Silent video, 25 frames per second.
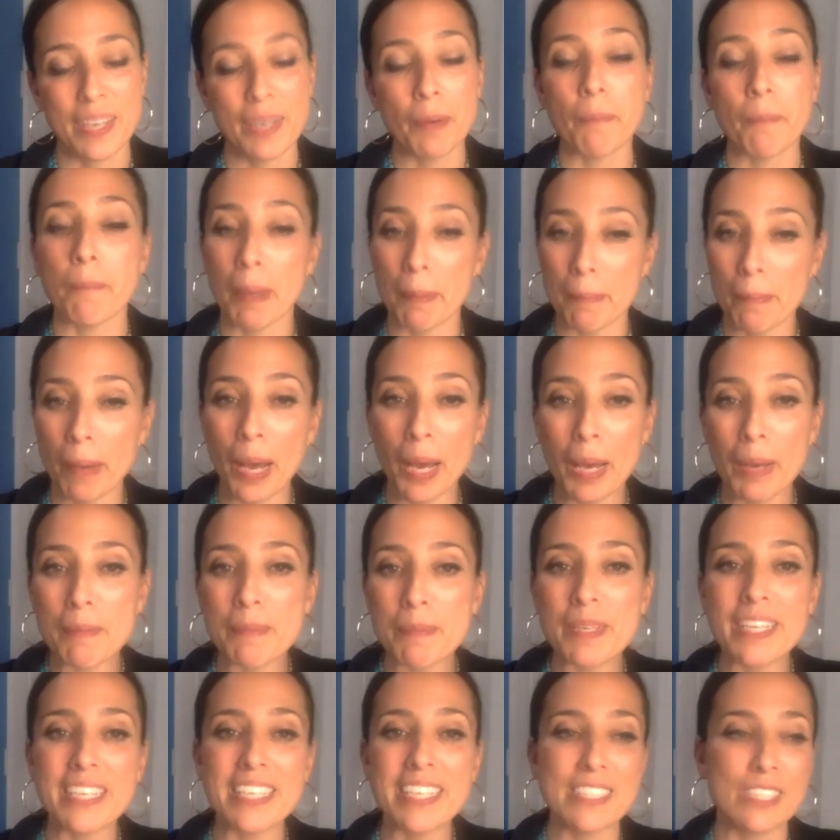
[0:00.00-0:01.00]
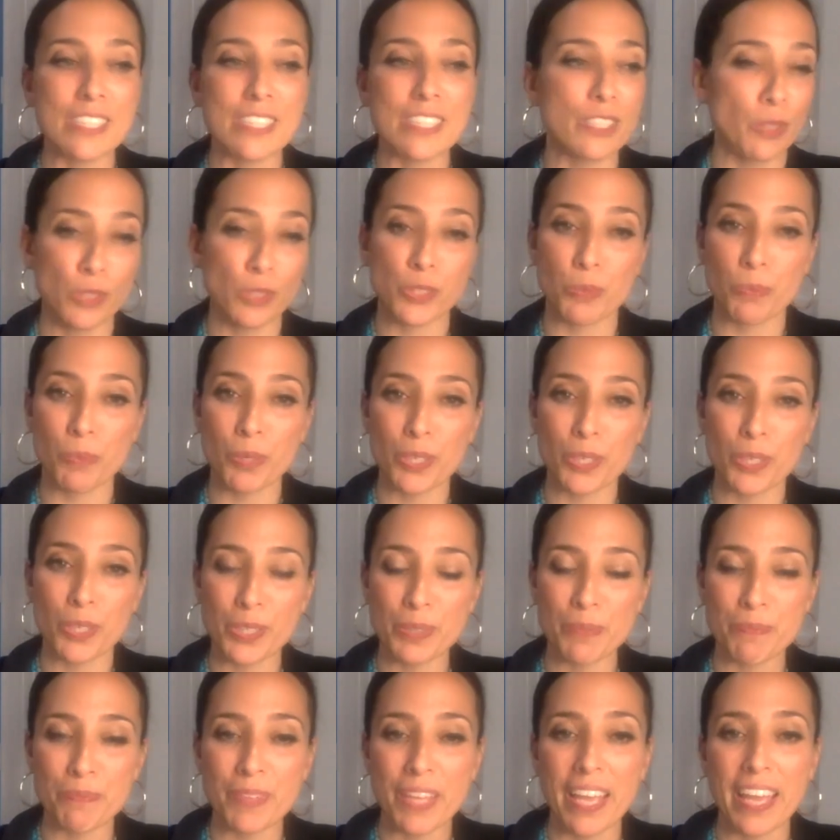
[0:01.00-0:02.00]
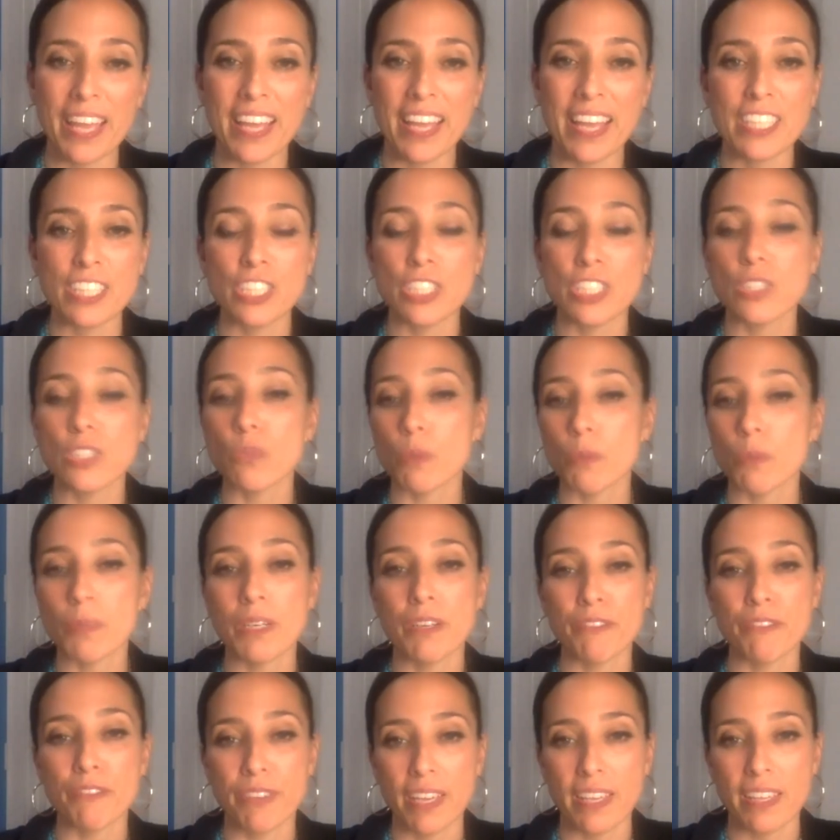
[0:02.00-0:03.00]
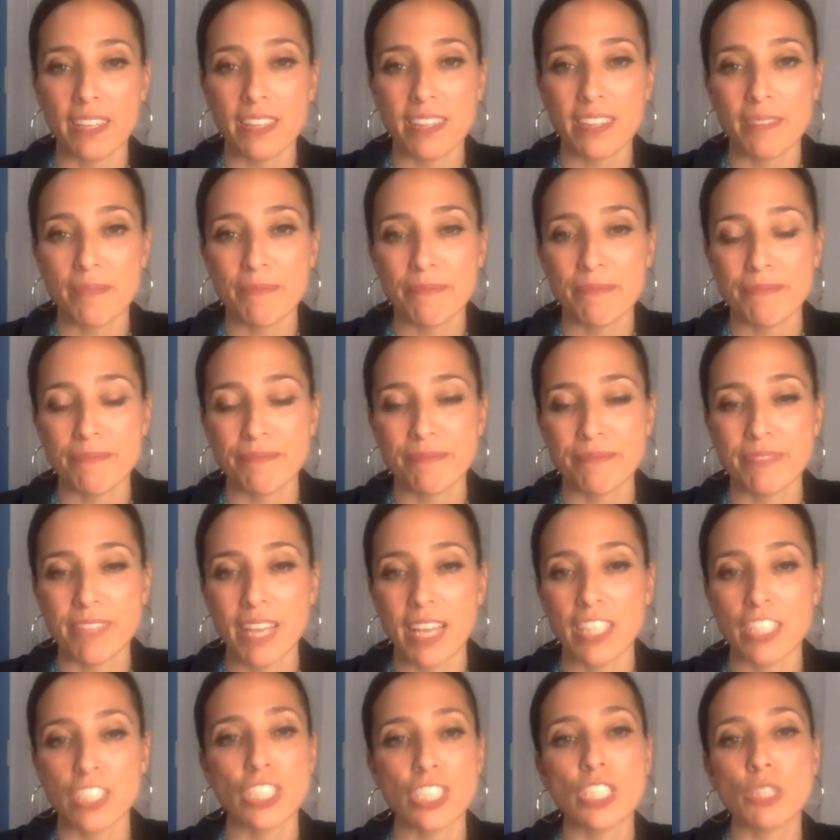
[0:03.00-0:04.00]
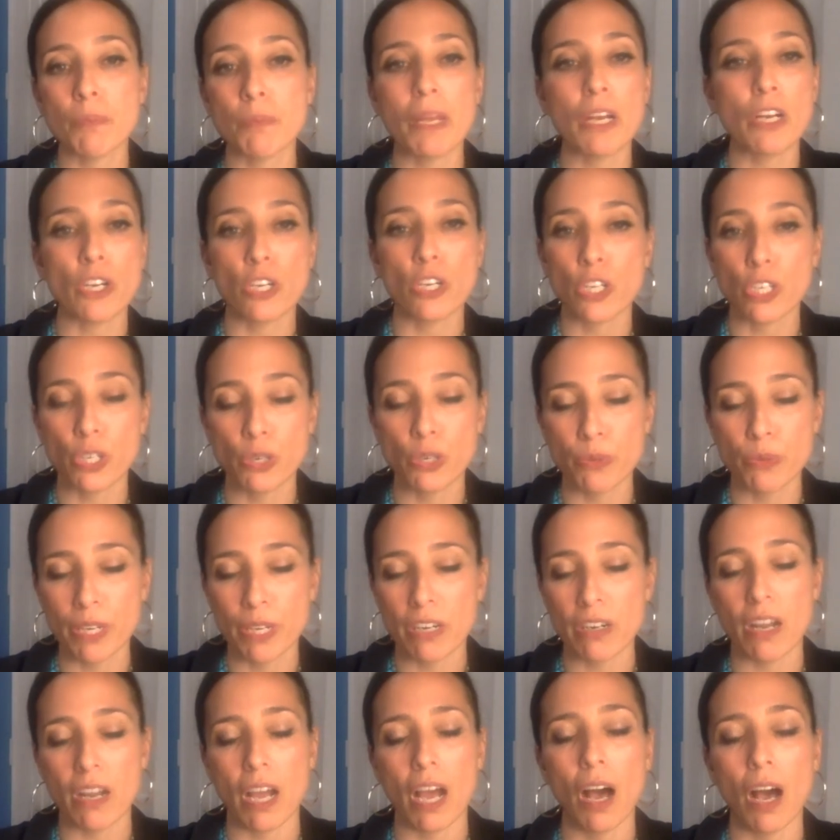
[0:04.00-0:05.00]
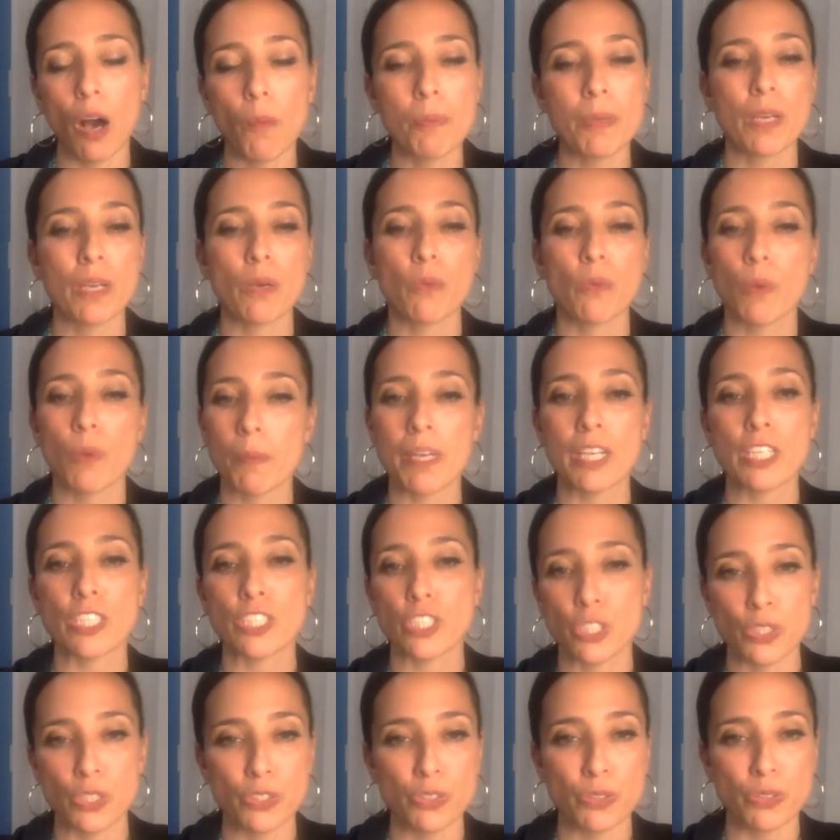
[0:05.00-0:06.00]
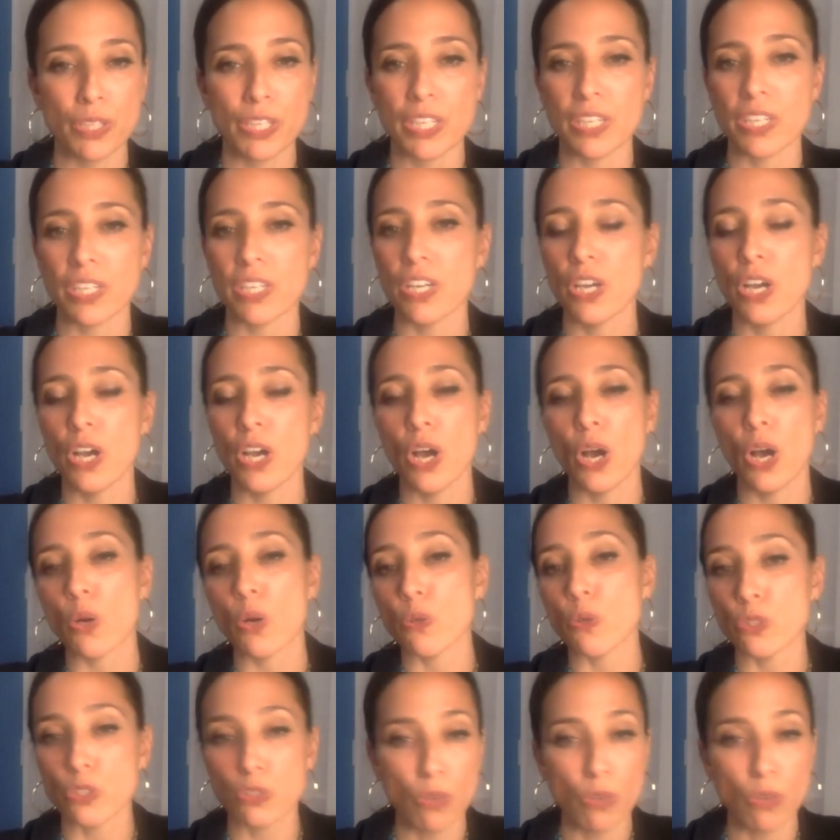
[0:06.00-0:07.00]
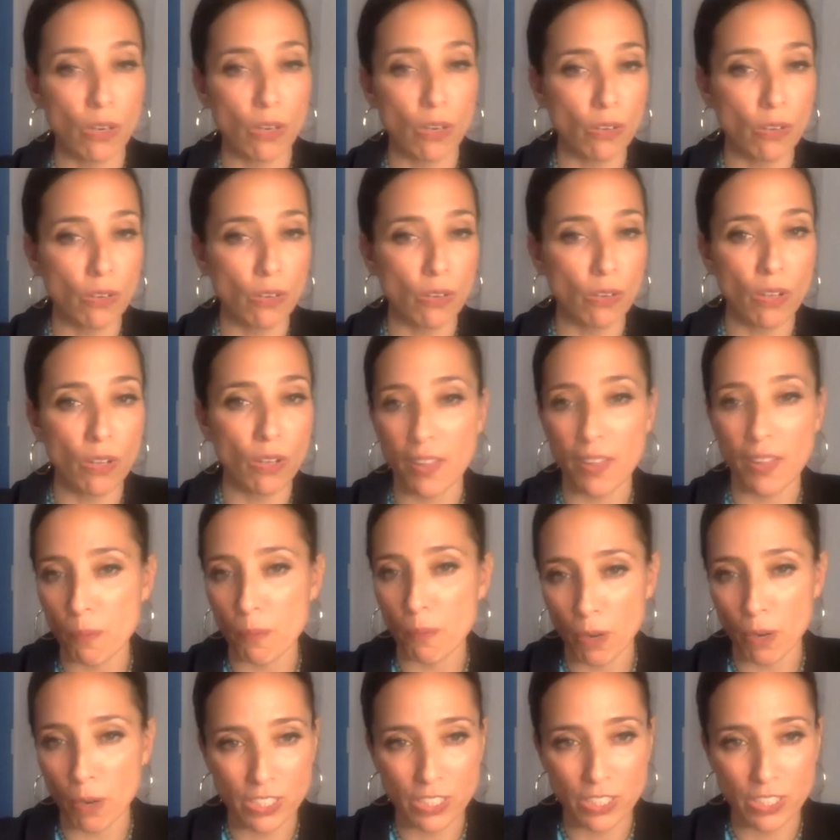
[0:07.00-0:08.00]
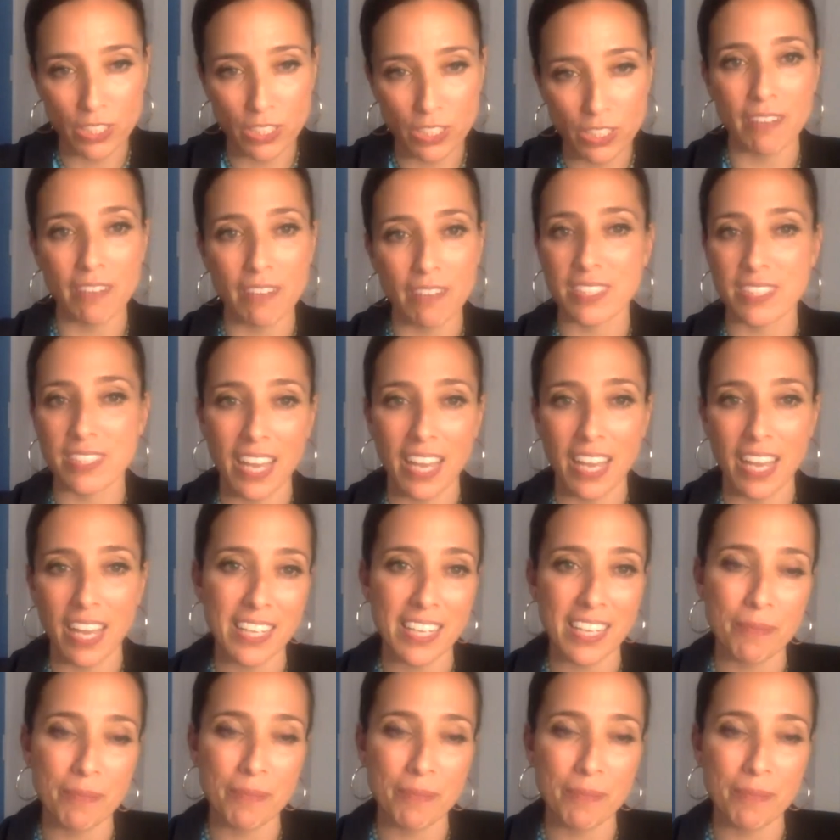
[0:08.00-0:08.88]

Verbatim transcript: My mom is a social worker and she's a woman of faith. And she spent her career helping women and children who struggle on the margins of society.